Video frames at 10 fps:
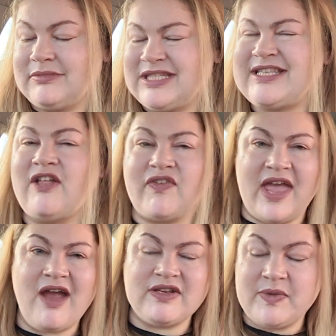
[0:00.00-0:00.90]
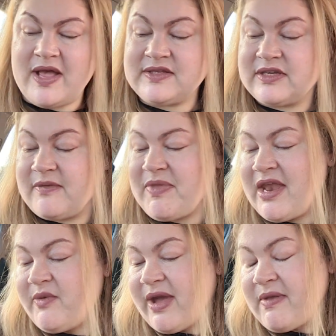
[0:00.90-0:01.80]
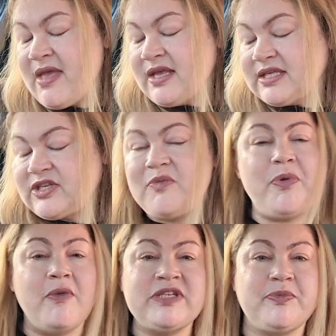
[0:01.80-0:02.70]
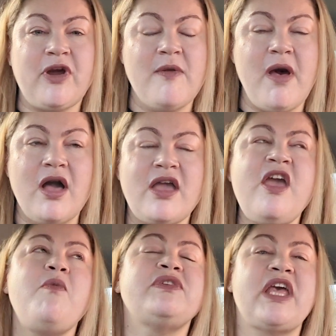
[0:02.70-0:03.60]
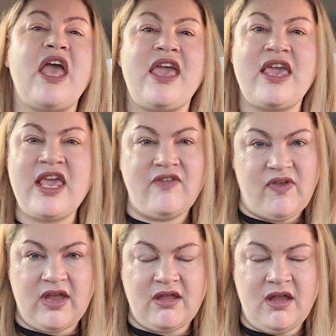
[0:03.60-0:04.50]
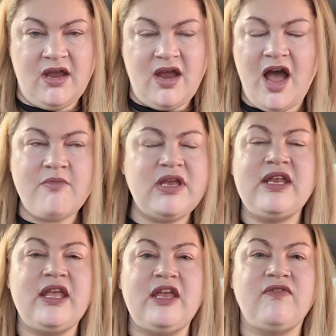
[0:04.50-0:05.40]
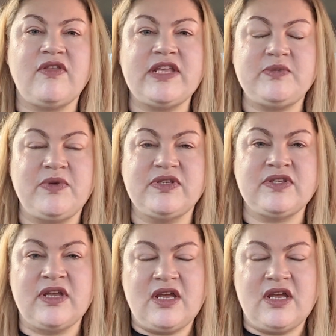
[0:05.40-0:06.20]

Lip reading: Self-care as well, isn't it? Anyway, so popped into Primark. It was heaving. I mean heaving. This was